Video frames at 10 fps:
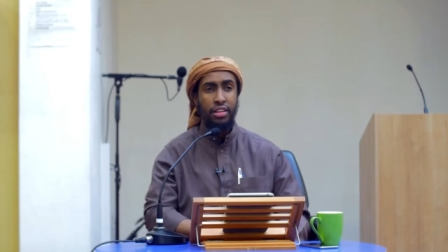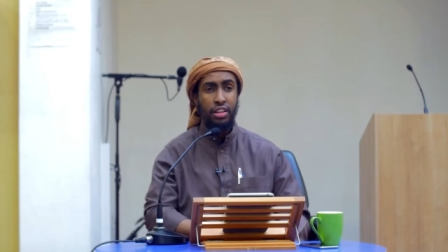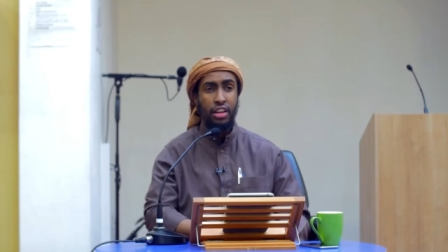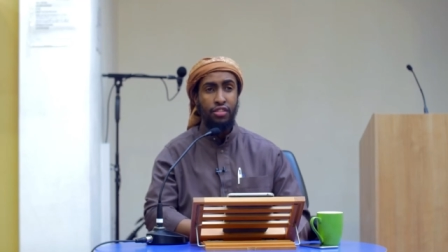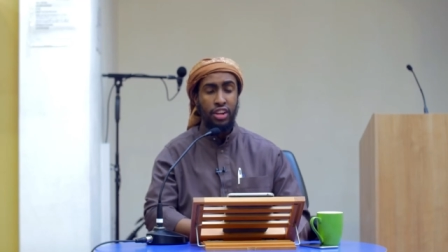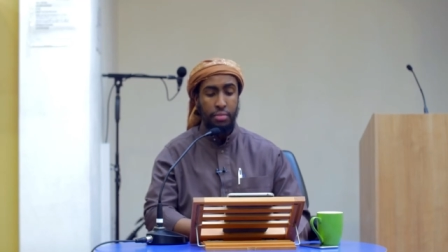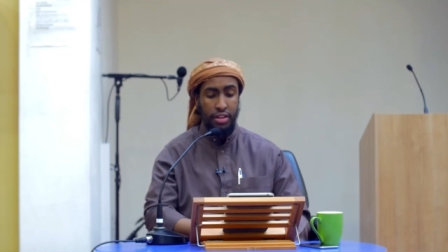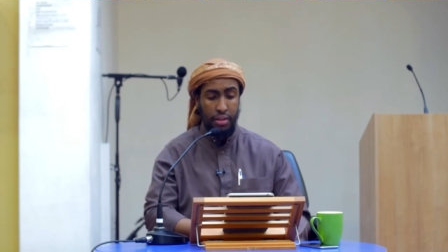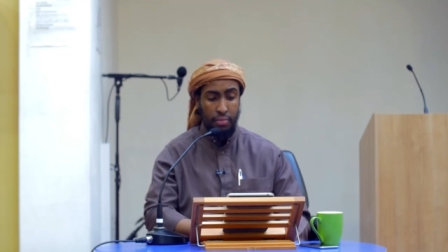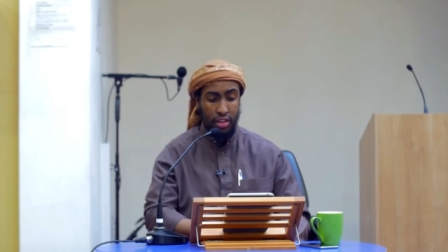the Day of
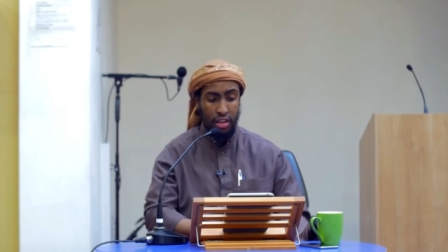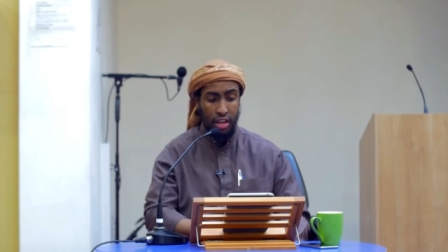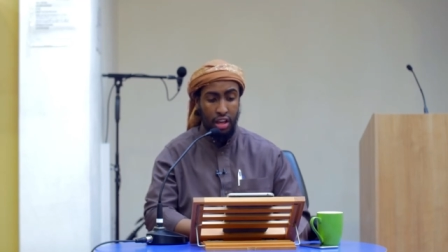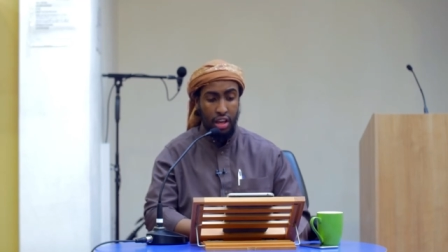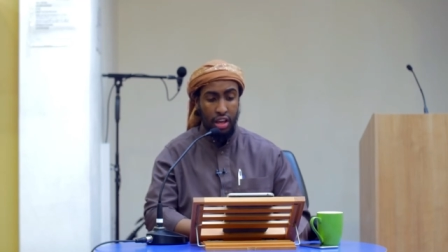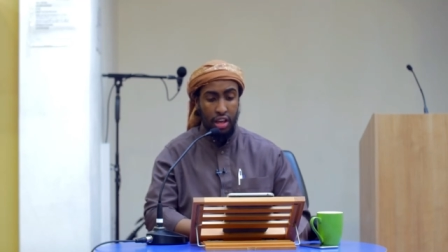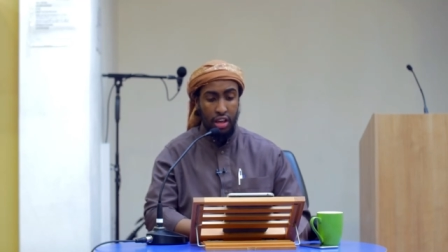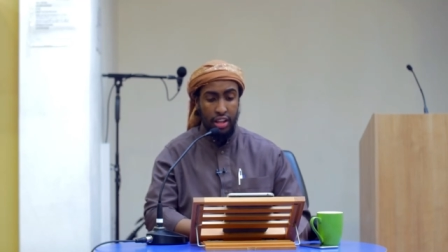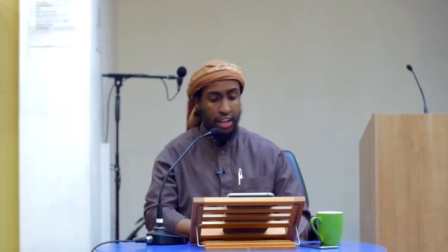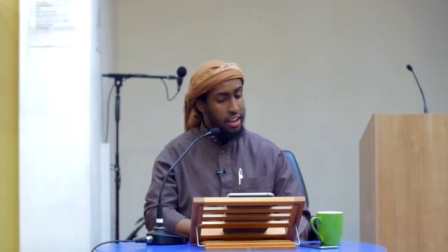Judgment.
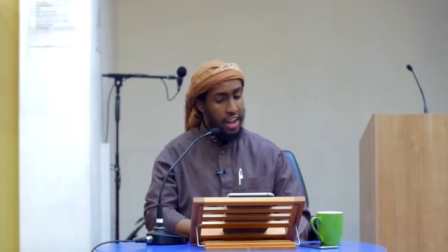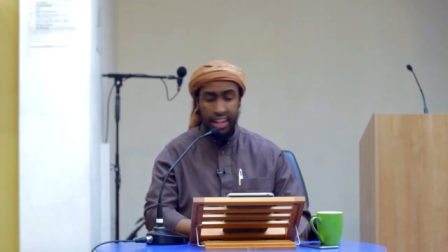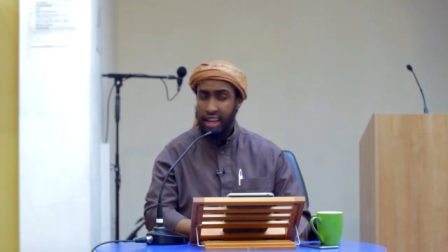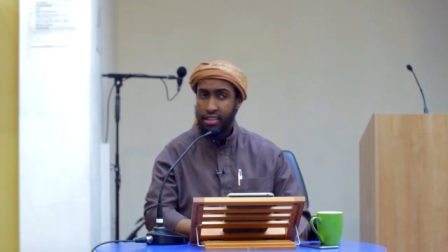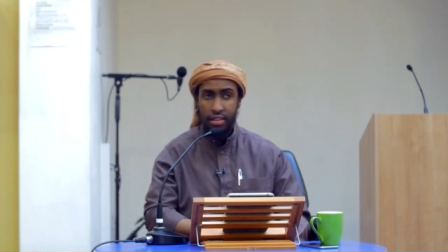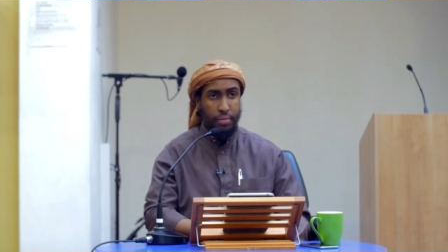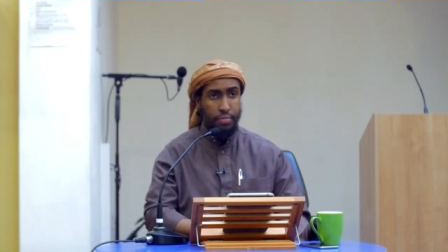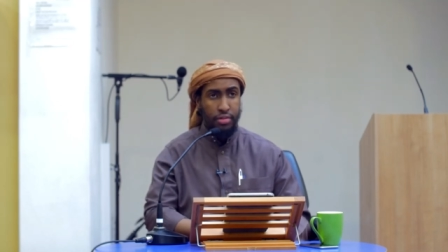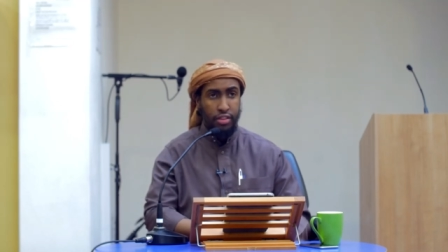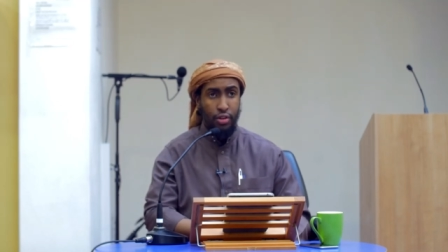They deny that.
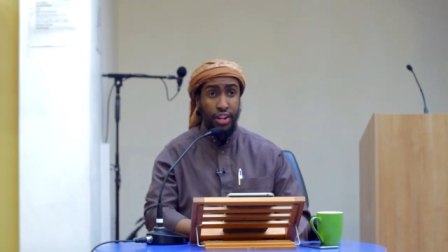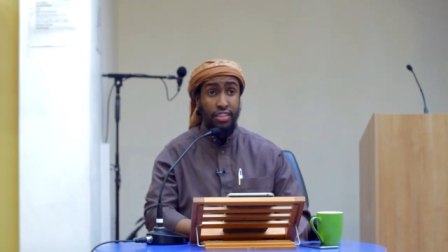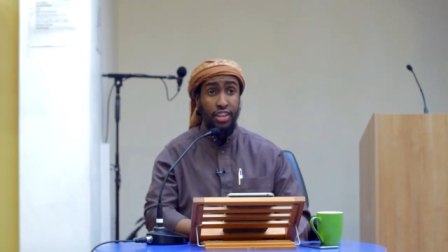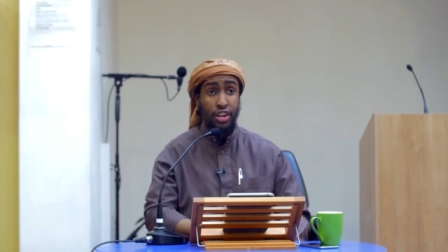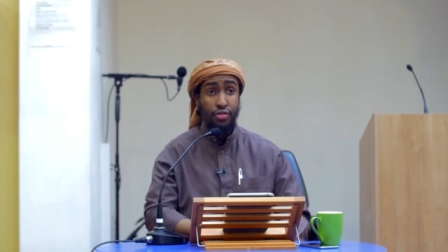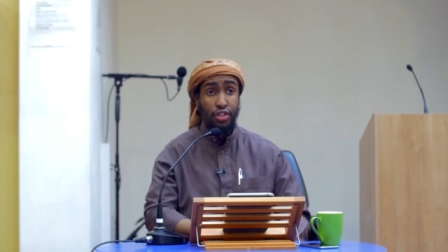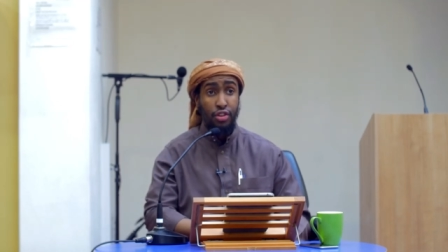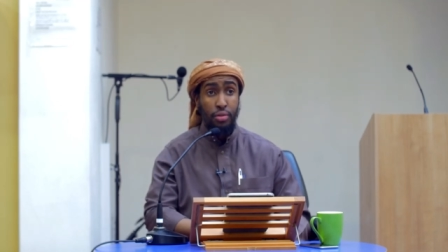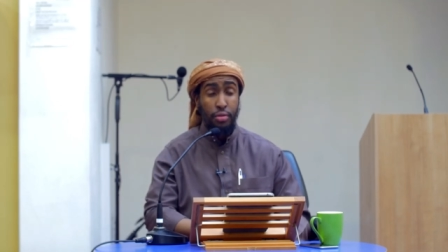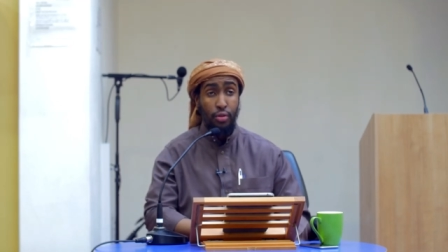There's no intercession for the
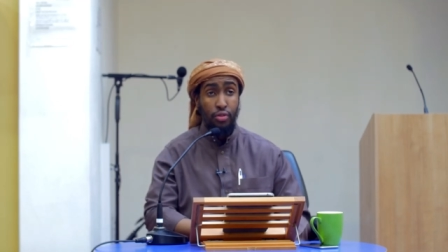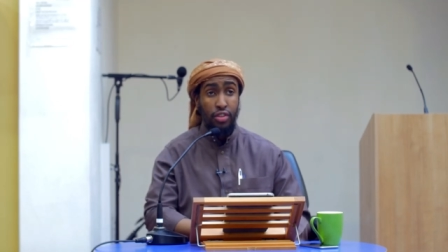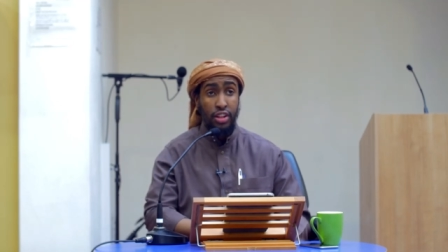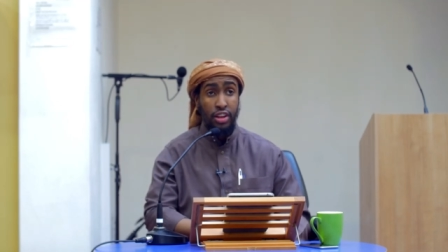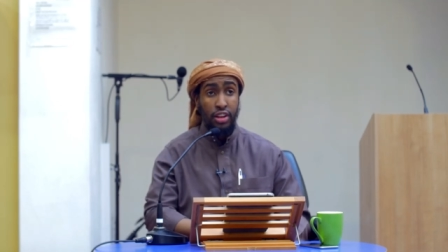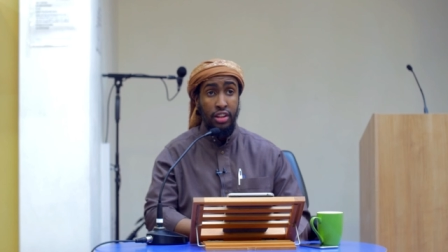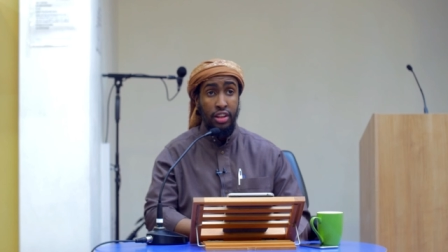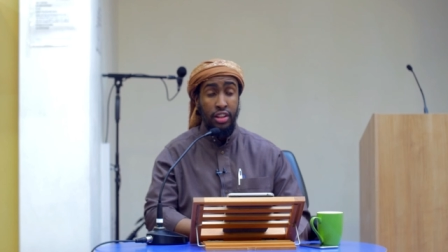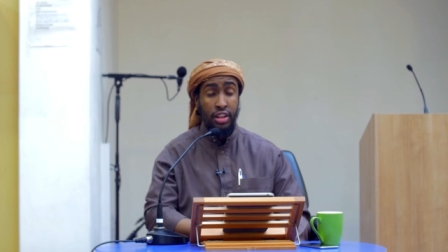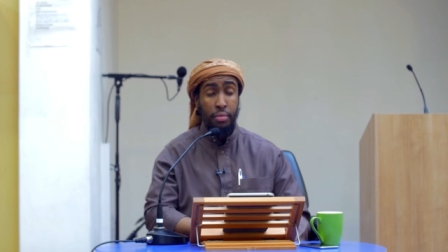criminals and the, and the,
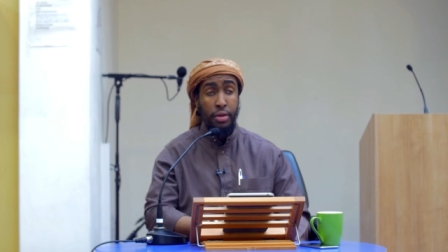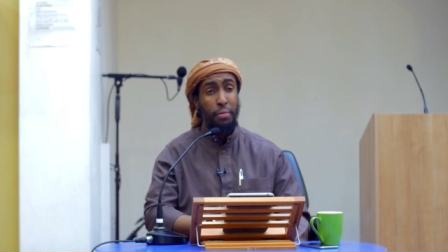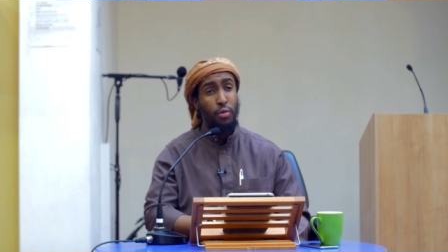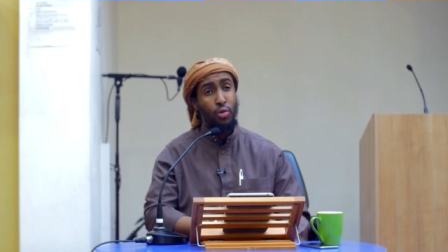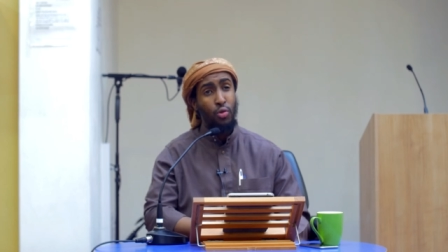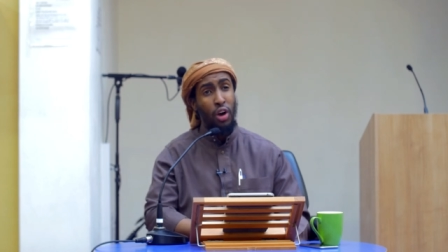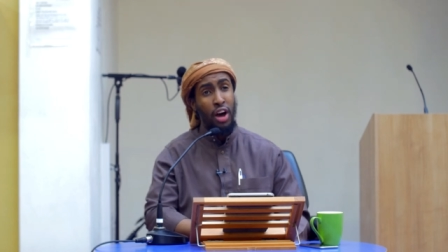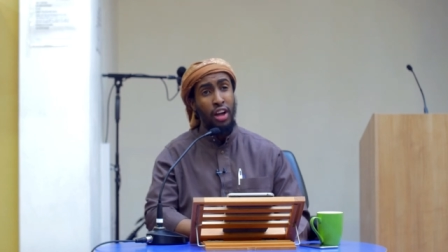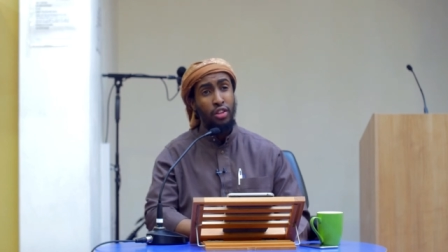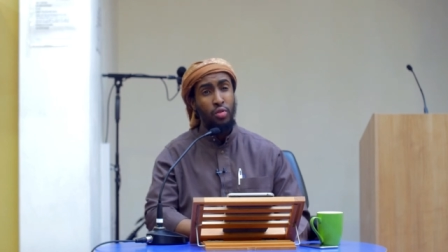and the people who
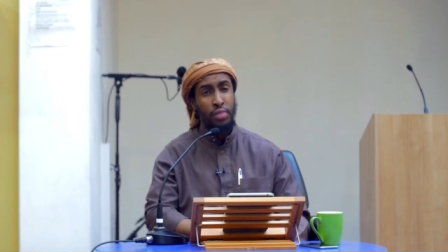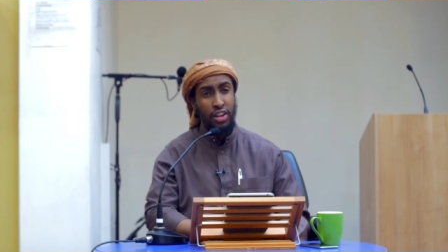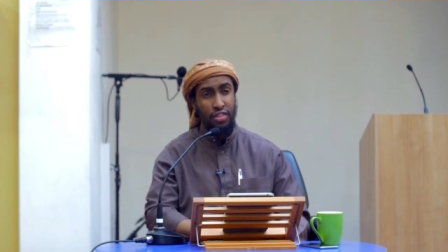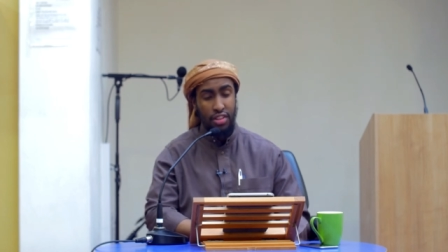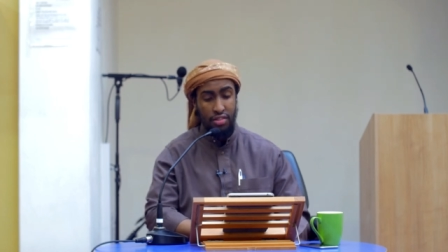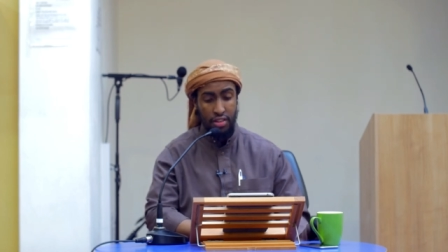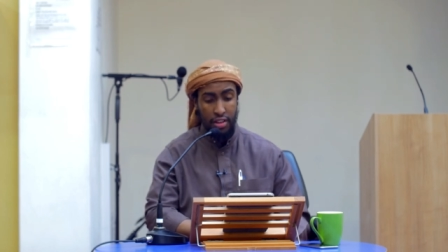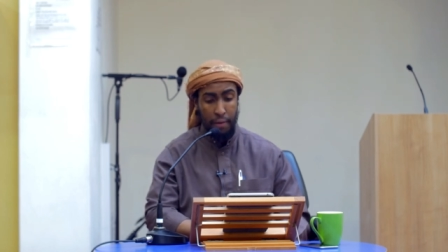are doing major sins.